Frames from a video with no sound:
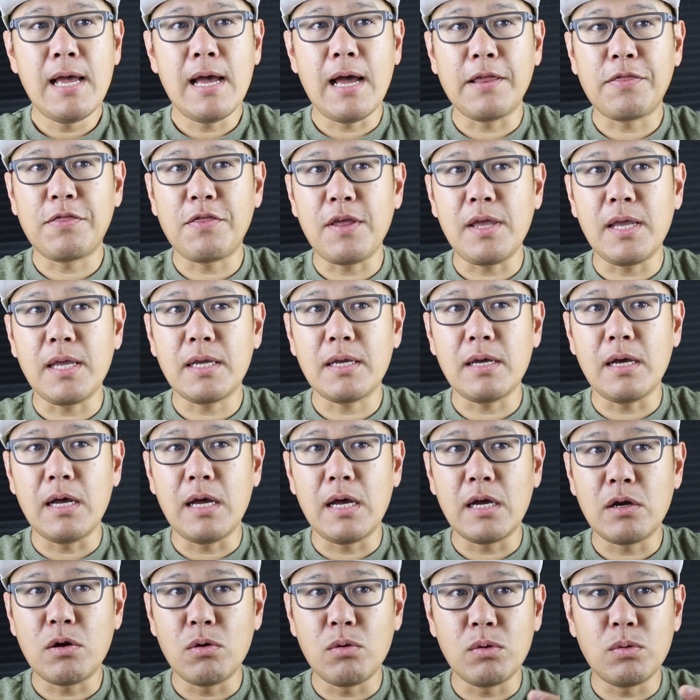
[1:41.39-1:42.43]
I think
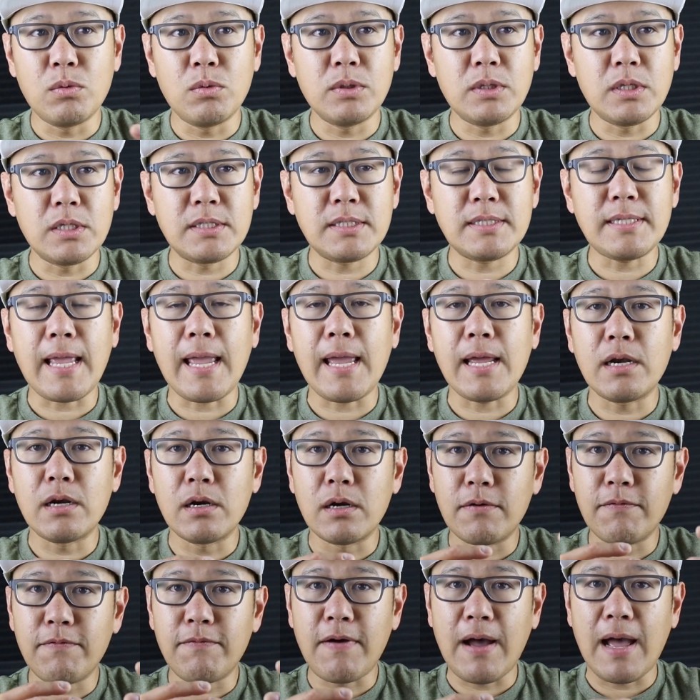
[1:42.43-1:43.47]
going with the
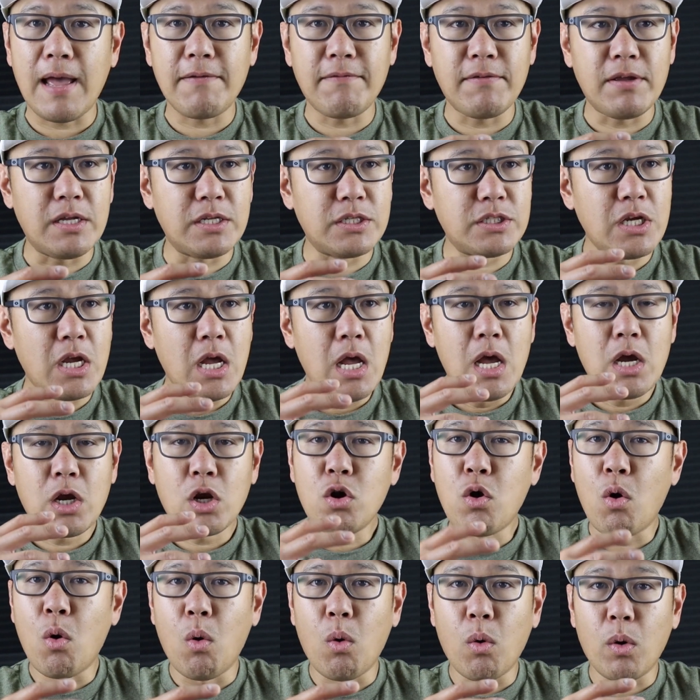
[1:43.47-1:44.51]
standard 5-inch
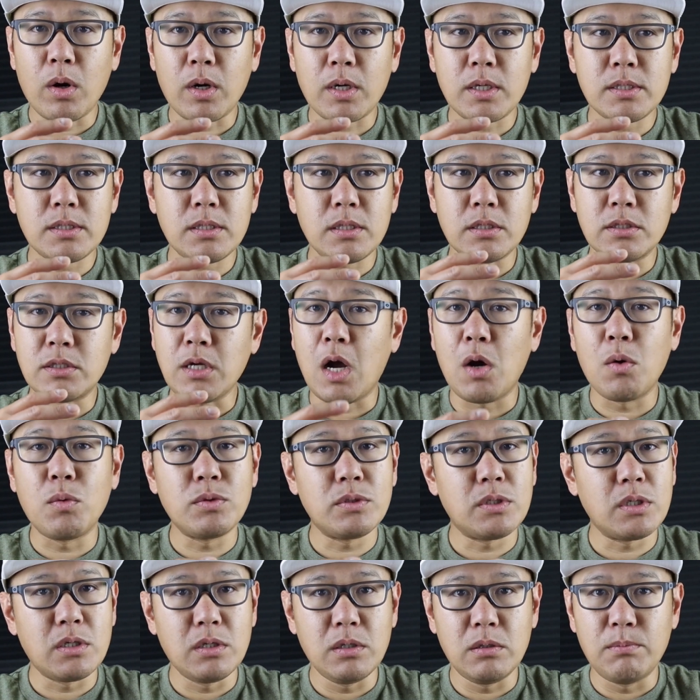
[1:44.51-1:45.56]
corks is
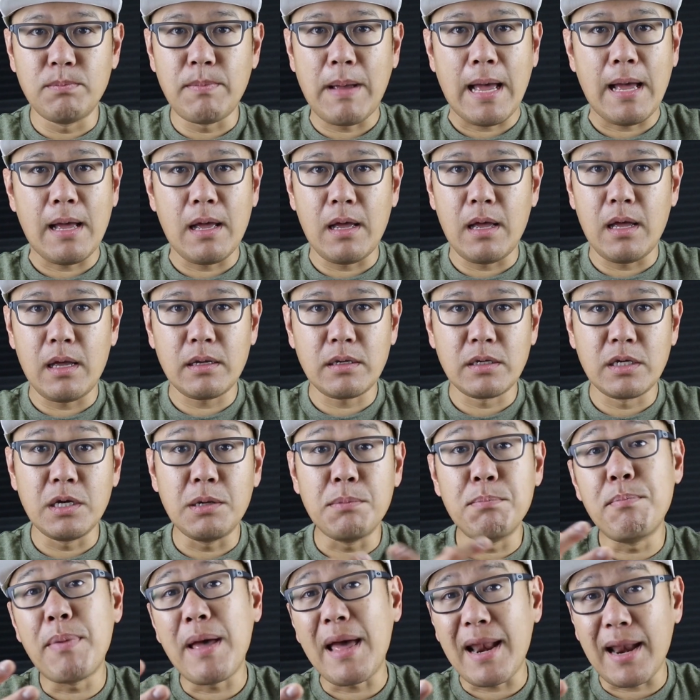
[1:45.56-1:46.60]
always a good
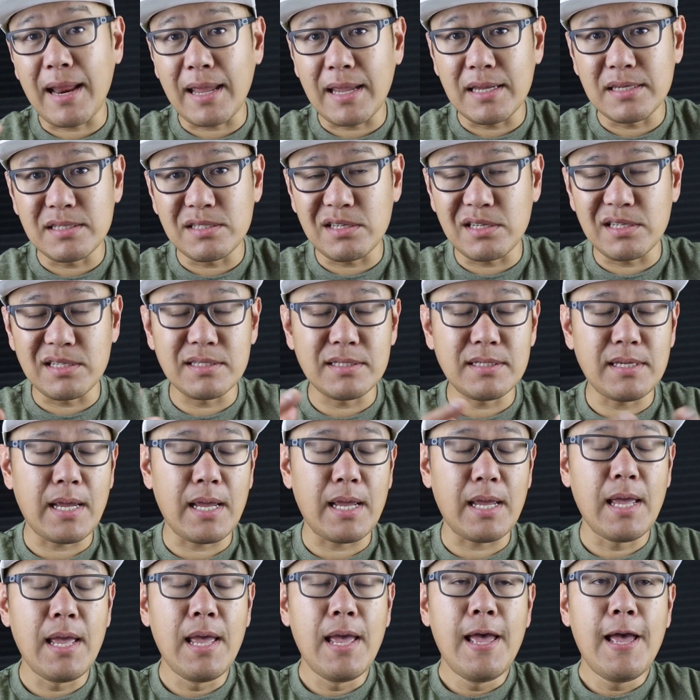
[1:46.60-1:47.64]
bet, I guess you can
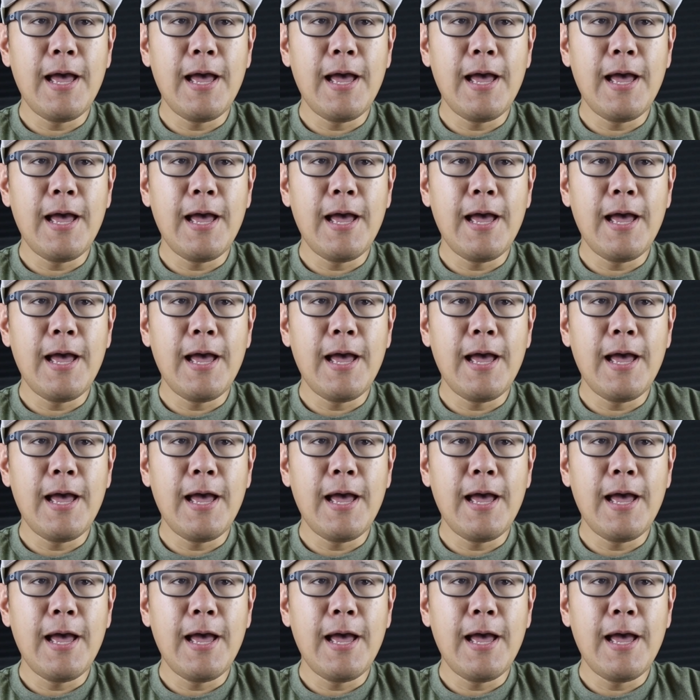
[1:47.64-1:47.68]
say.